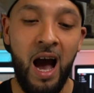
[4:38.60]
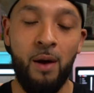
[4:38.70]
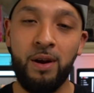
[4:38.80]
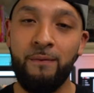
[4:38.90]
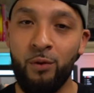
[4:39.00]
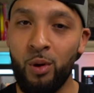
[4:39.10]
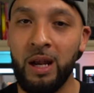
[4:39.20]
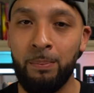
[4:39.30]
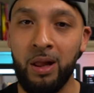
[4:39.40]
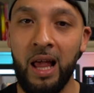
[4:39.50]
I would
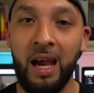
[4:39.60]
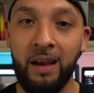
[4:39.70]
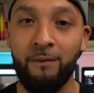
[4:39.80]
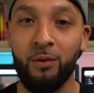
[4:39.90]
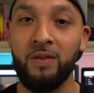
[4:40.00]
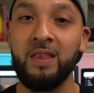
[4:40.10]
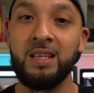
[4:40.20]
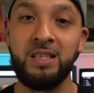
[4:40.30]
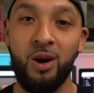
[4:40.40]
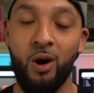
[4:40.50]
avoid applying for
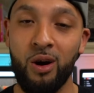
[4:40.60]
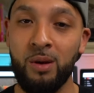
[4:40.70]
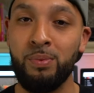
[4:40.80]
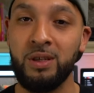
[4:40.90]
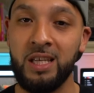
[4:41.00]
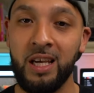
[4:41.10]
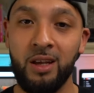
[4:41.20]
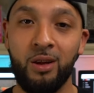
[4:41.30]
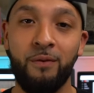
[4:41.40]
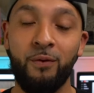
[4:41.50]
this card in
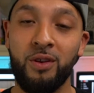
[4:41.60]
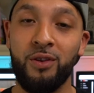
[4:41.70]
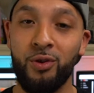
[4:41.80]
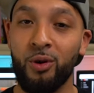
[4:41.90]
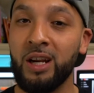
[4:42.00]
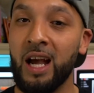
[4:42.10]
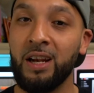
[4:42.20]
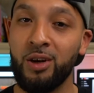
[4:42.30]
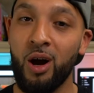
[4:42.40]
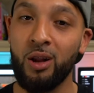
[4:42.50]
particular for the
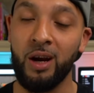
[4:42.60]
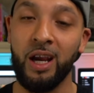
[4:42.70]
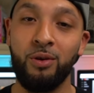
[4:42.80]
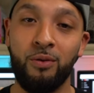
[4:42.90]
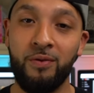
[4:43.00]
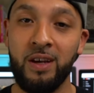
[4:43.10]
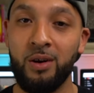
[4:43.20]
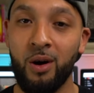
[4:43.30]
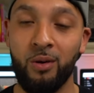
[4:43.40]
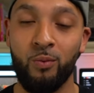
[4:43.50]
$39 annual fee
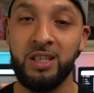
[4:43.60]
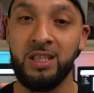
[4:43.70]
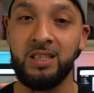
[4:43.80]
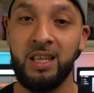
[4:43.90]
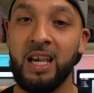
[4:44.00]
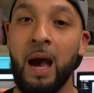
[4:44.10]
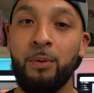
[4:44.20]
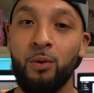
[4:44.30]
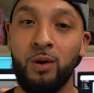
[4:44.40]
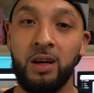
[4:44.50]
card, which is the
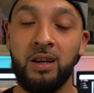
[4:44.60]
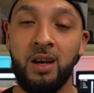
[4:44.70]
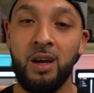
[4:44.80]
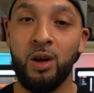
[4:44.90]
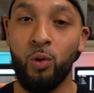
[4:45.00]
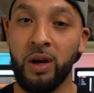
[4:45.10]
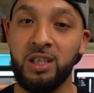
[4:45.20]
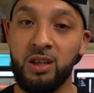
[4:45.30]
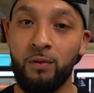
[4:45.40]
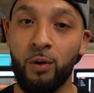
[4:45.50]
Capital One
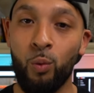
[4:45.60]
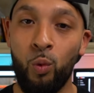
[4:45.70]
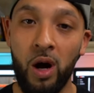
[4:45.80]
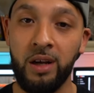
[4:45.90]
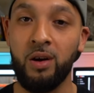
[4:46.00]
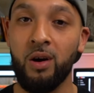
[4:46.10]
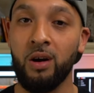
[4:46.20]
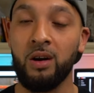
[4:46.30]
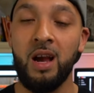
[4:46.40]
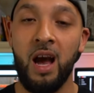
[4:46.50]
Quicksilver 1
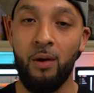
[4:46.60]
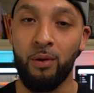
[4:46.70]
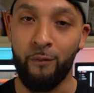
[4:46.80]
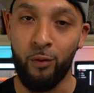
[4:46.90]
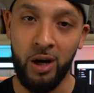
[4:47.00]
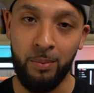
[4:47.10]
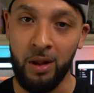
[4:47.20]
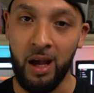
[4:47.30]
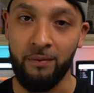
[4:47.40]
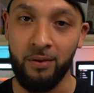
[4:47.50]
card. I would avoid
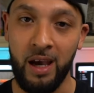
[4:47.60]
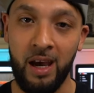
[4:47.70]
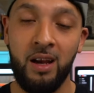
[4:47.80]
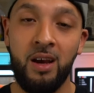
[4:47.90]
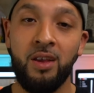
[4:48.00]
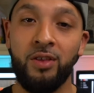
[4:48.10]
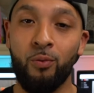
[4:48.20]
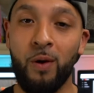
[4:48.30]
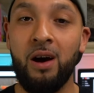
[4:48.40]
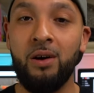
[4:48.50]
applying for that. The
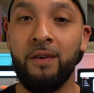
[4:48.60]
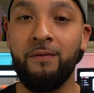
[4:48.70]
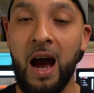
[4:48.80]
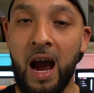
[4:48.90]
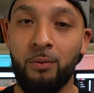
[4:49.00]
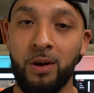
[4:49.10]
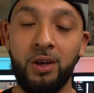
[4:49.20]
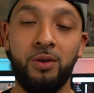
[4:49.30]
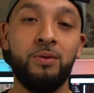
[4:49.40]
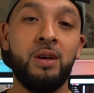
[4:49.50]
route, if I were
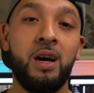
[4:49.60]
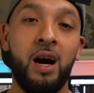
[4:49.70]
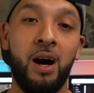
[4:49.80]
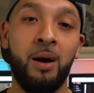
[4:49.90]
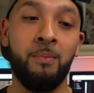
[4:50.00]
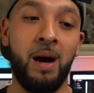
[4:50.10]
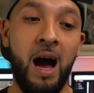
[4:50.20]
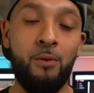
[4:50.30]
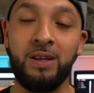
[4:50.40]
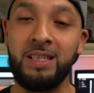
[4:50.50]
you, um,
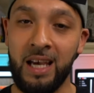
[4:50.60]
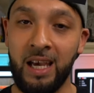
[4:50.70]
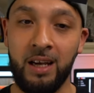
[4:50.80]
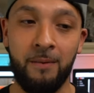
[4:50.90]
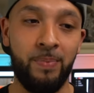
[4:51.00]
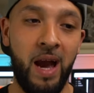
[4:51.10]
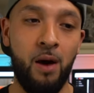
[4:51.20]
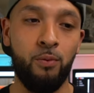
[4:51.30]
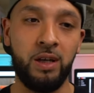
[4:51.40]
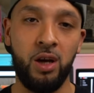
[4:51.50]
I would take,
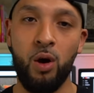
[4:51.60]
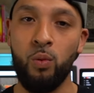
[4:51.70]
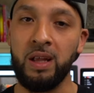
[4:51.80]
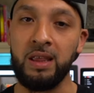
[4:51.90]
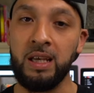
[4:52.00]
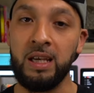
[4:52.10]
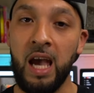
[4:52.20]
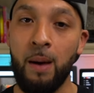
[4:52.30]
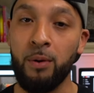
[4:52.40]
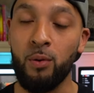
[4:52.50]
I would go with the
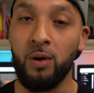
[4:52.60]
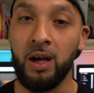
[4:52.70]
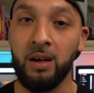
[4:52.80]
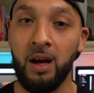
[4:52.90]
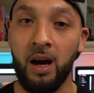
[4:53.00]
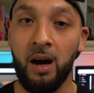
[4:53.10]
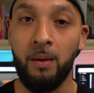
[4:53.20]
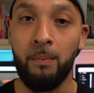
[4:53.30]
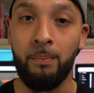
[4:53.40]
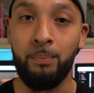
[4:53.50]
Capital One
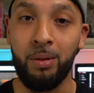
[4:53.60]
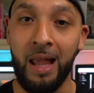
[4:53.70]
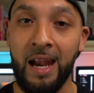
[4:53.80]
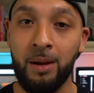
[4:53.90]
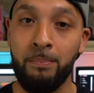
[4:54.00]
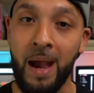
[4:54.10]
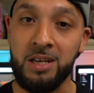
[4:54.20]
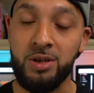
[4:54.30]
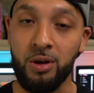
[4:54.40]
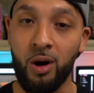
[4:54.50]
uh, Platinum
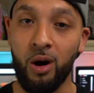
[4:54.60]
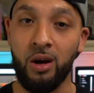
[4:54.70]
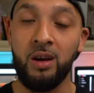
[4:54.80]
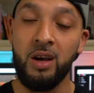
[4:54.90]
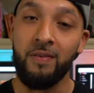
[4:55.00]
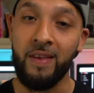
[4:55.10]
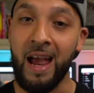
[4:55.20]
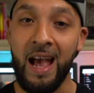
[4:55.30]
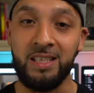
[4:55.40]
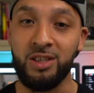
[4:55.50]
MasterCard that
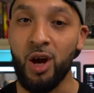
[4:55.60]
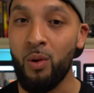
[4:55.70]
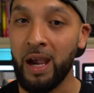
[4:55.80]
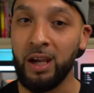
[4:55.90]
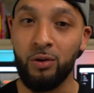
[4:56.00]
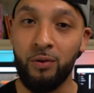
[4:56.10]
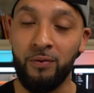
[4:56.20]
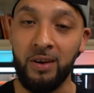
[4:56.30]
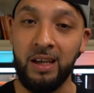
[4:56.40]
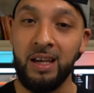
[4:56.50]
has no annual
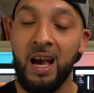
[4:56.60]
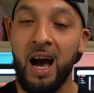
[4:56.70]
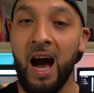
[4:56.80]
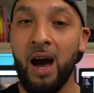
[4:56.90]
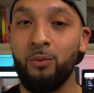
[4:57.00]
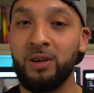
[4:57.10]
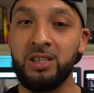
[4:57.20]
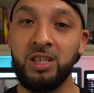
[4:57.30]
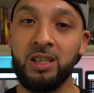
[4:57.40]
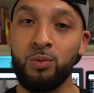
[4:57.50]
fee. I
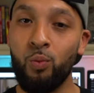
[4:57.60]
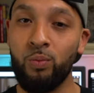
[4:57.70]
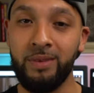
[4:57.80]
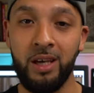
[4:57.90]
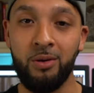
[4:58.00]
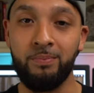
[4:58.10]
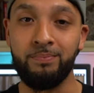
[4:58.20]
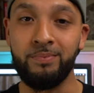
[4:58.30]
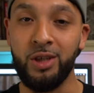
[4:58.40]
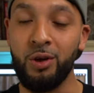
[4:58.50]
would just, you know,
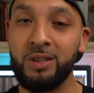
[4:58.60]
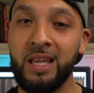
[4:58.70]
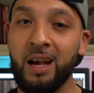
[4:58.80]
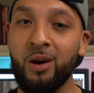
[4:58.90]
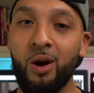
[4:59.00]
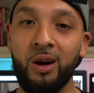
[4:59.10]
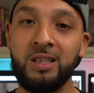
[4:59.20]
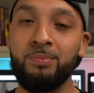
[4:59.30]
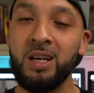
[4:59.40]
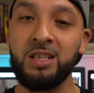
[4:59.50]
use that card
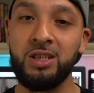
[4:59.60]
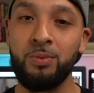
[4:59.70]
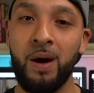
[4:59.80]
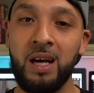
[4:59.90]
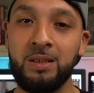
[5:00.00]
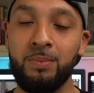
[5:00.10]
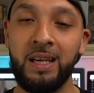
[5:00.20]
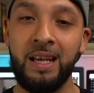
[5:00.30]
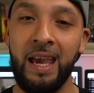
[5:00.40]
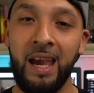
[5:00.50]
as much as you possibly
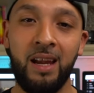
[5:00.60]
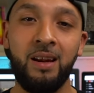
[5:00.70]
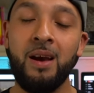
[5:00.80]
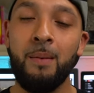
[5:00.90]
can.